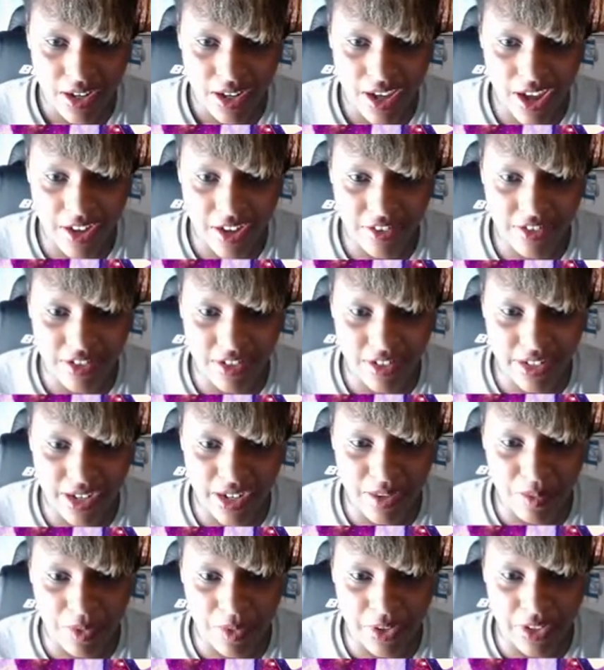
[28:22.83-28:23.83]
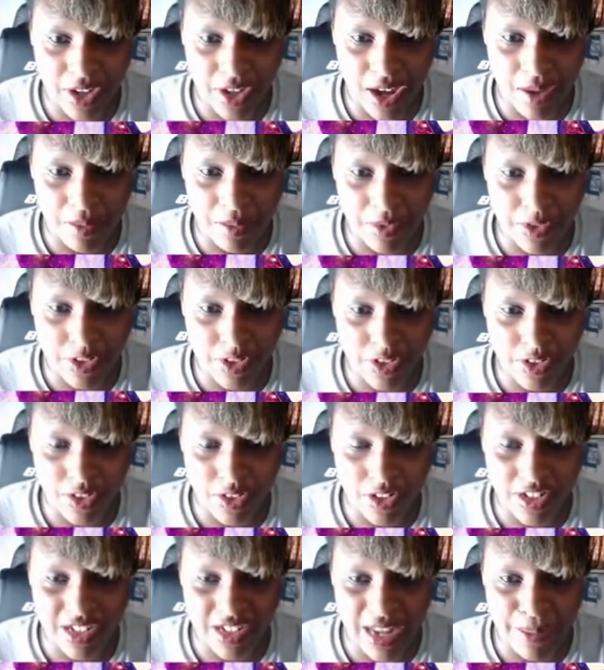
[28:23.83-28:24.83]
Actually, we're not, we're just
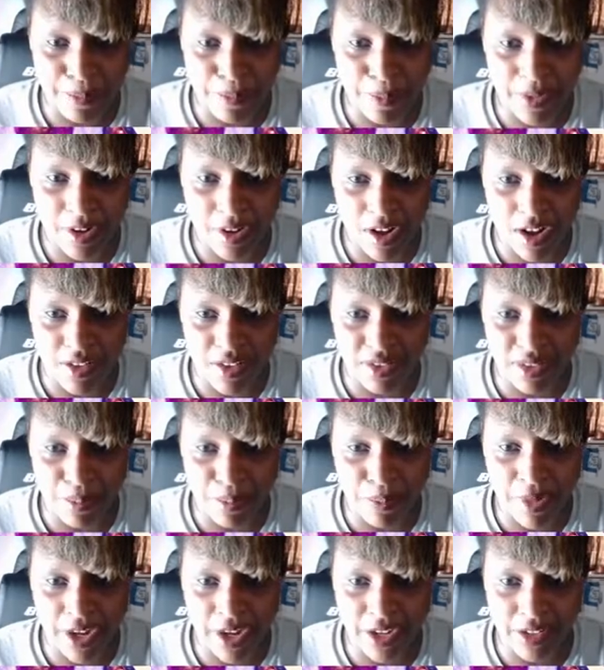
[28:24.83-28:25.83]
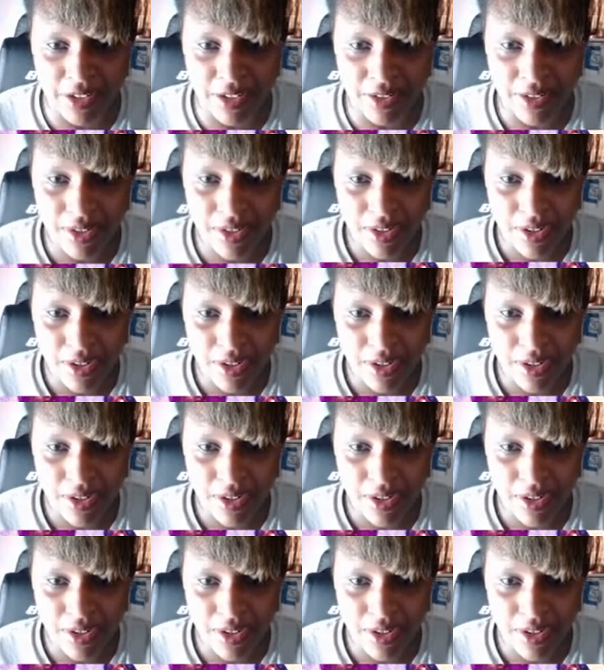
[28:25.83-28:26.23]
gonna slap it on the butt.